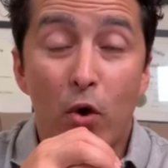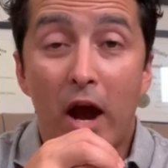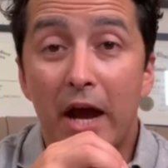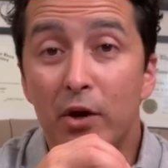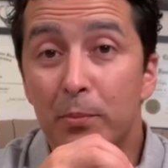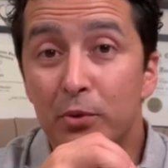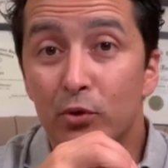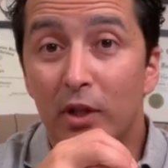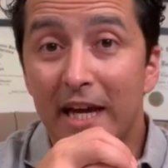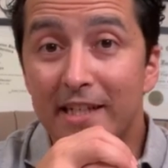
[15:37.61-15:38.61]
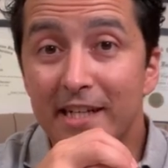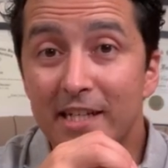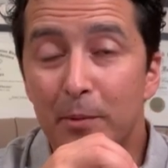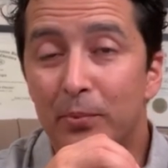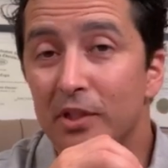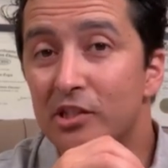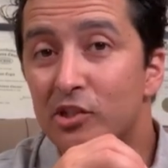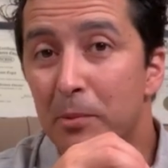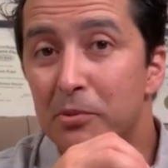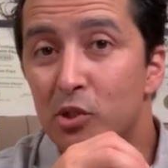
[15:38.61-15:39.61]
I hope you liked it. Please
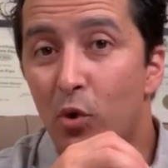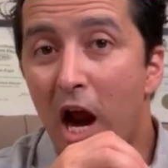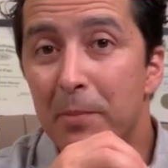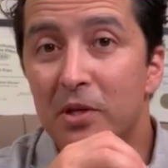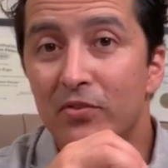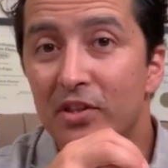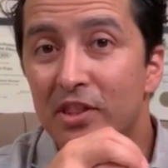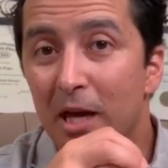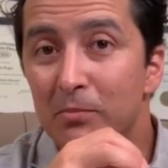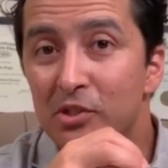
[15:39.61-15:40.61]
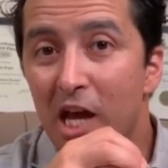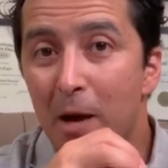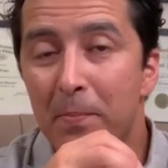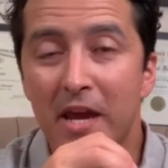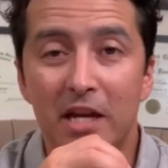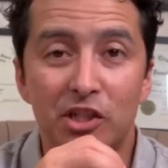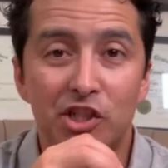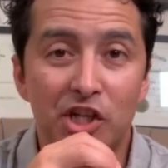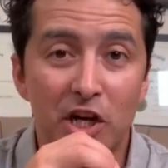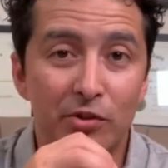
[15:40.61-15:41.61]
subscribe, give a thumbs up, and
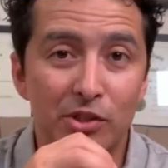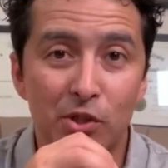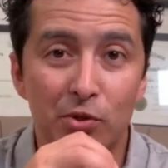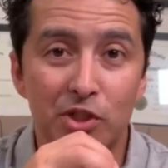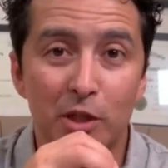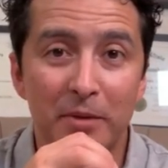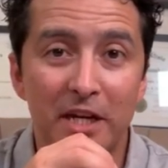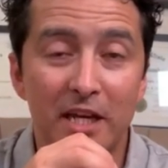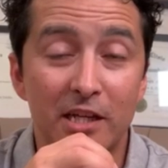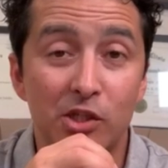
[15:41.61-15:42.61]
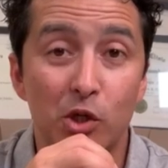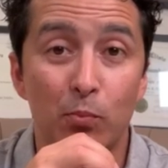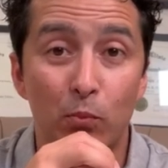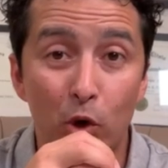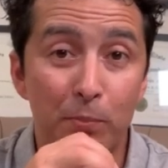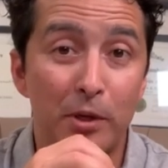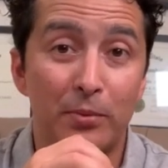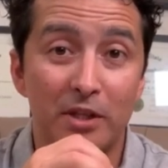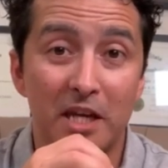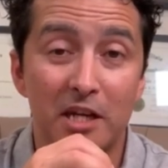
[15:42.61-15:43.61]
share on the social media so more
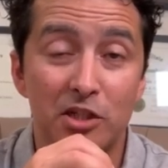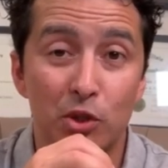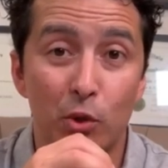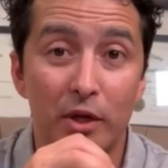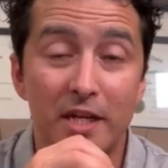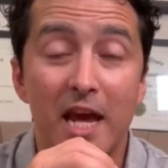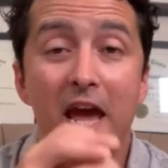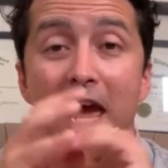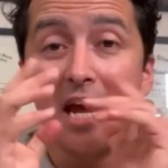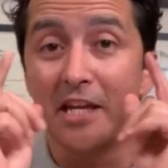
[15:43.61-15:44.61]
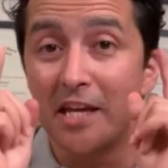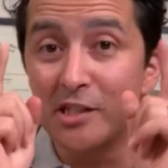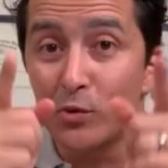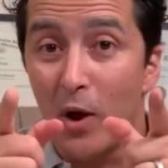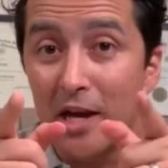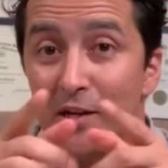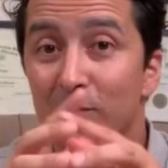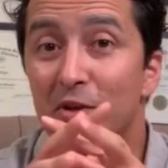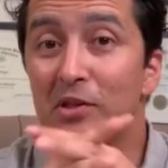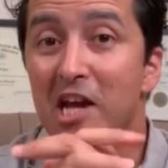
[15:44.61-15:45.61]
people can enjoy it. And guess what?
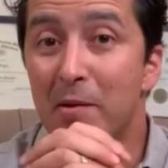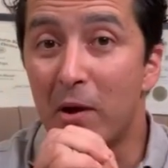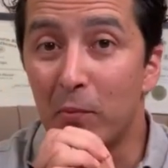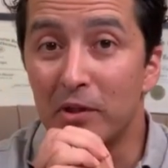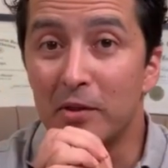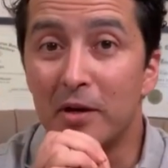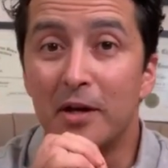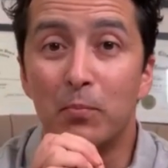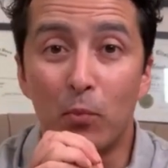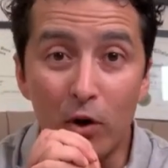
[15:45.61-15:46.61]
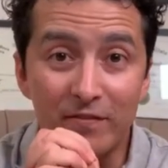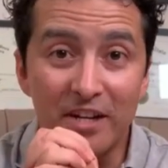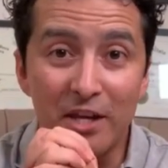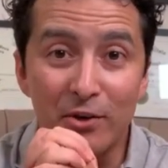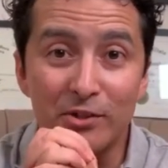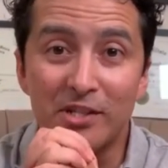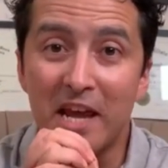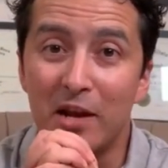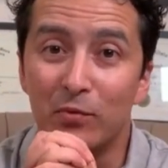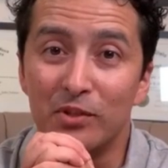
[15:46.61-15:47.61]
We'll come up with more videos
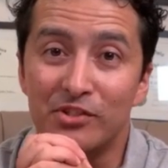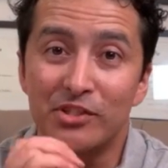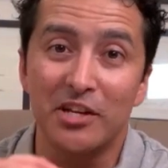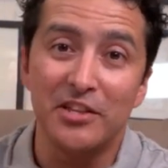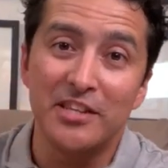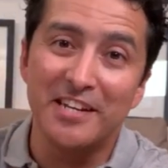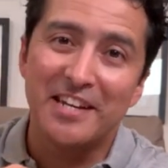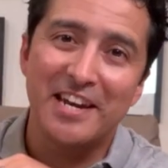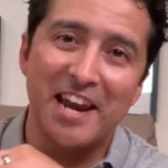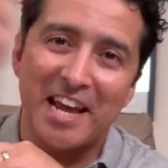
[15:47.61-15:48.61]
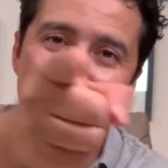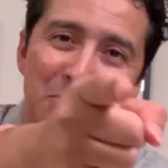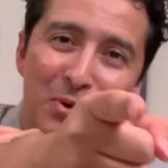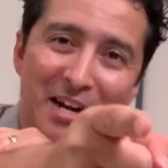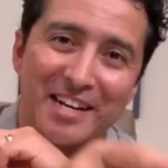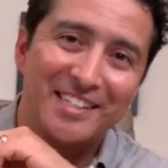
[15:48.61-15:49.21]
and we'll see you in the next one.